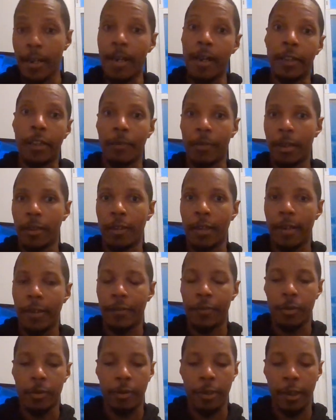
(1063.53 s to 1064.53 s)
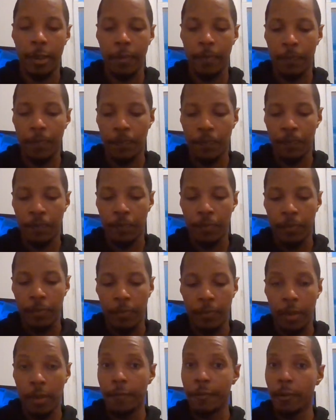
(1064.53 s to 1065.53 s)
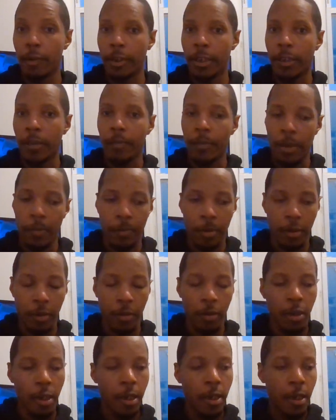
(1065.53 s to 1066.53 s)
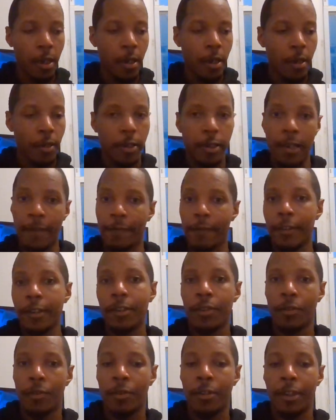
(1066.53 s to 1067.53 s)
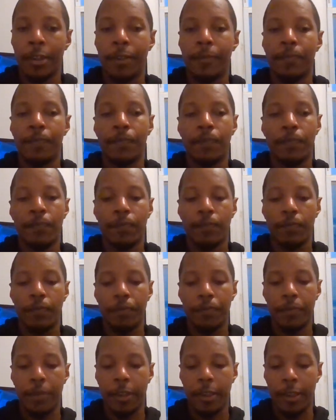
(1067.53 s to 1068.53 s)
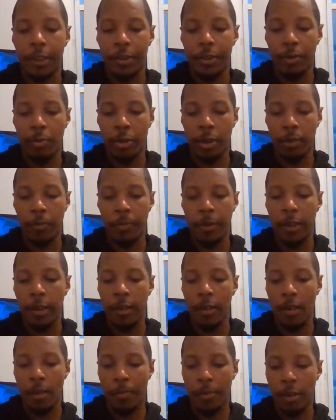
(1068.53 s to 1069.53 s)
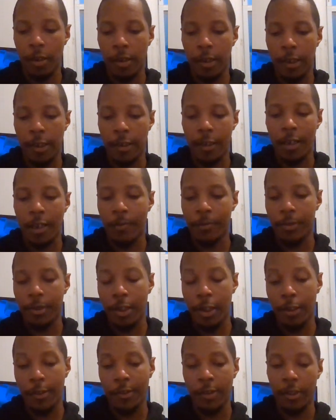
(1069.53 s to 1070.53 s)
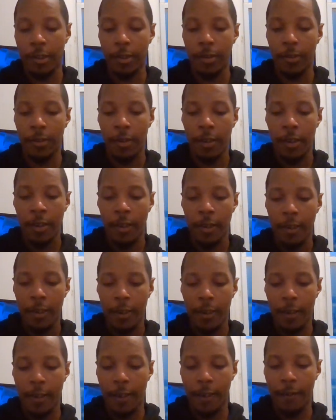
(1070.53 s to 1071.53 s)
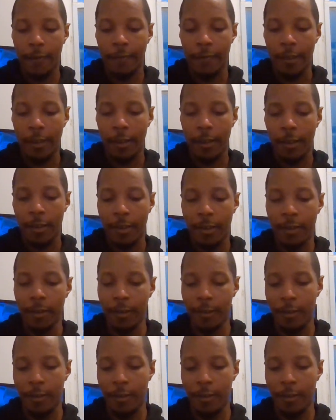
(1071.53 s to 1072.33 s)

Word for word: after my live stream. If you're not a member, definitely join because you want to be a part of this conversation of uh,